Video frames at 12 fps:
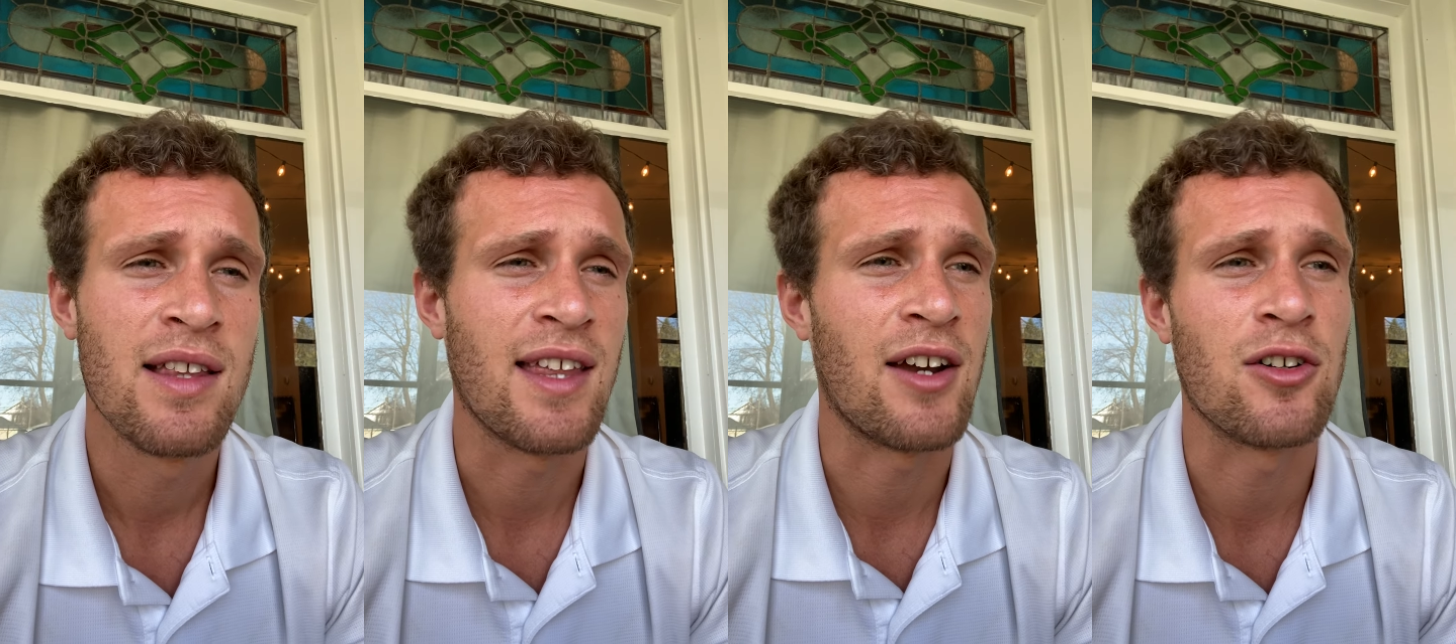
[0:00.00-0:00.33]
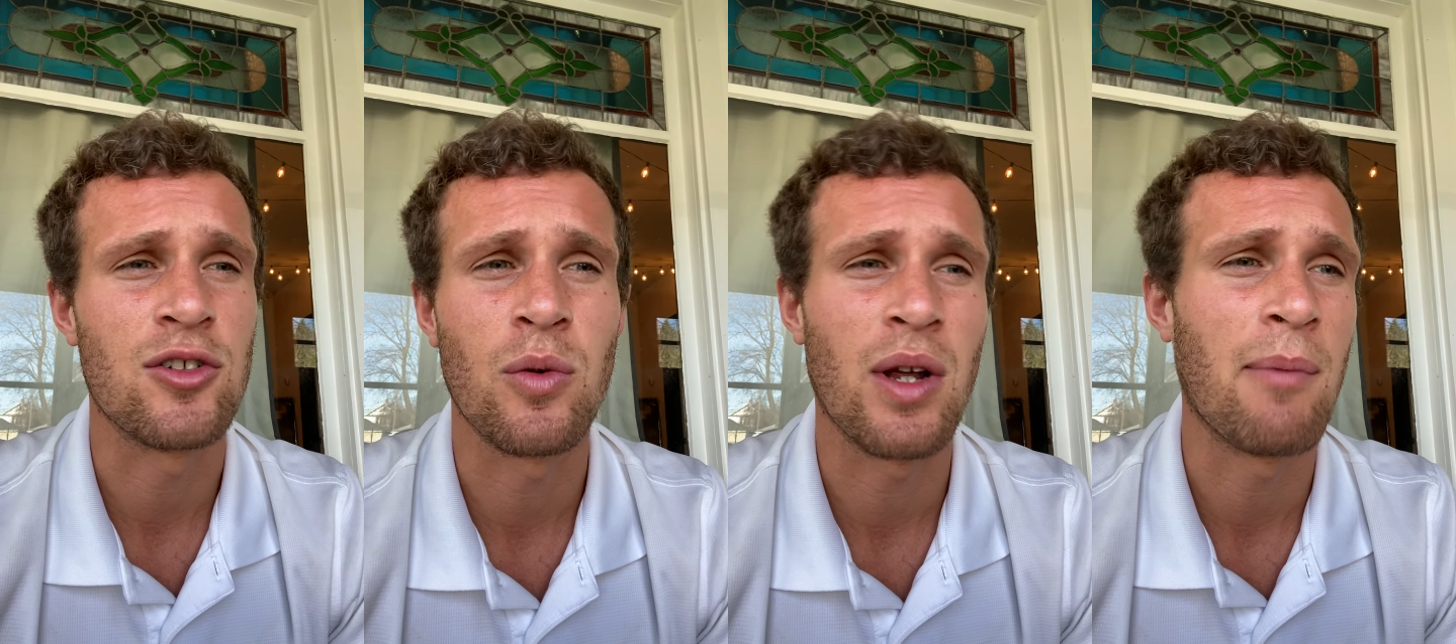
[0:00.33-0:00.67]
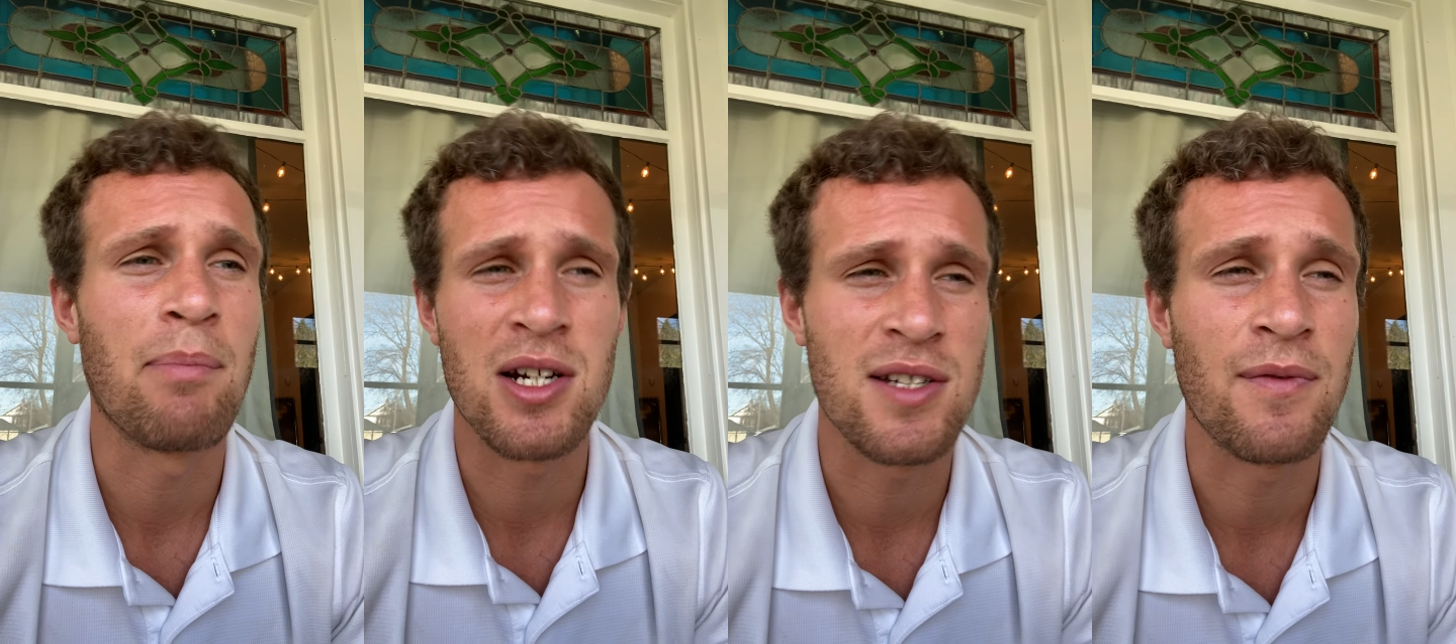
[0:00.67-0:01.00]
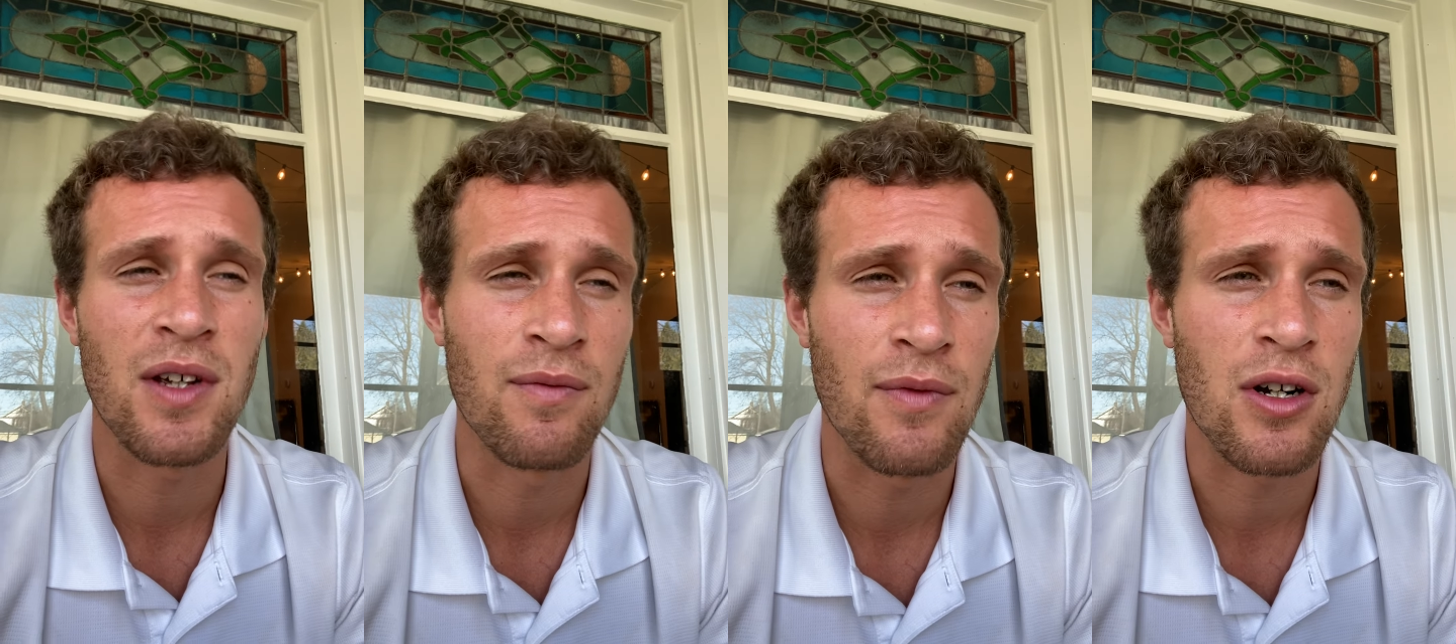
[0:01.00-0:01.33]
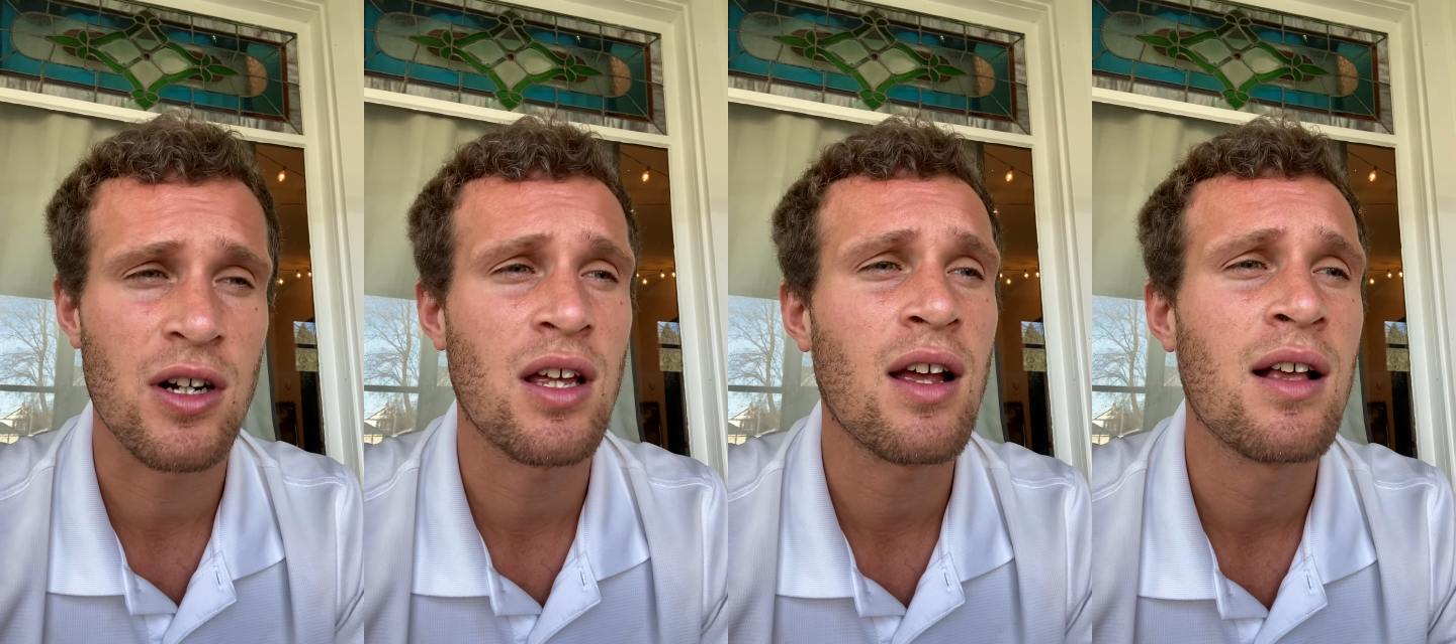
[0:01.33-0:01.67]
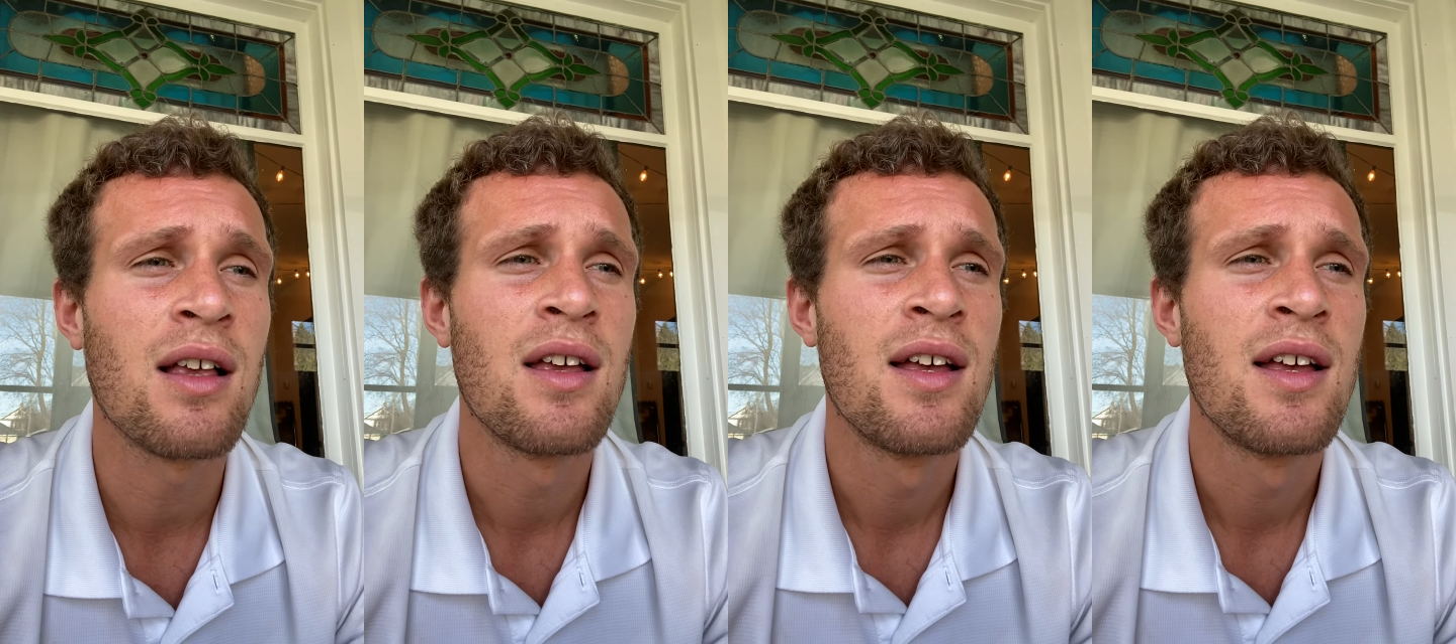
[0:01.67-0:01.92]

that are doing a bunch of converting.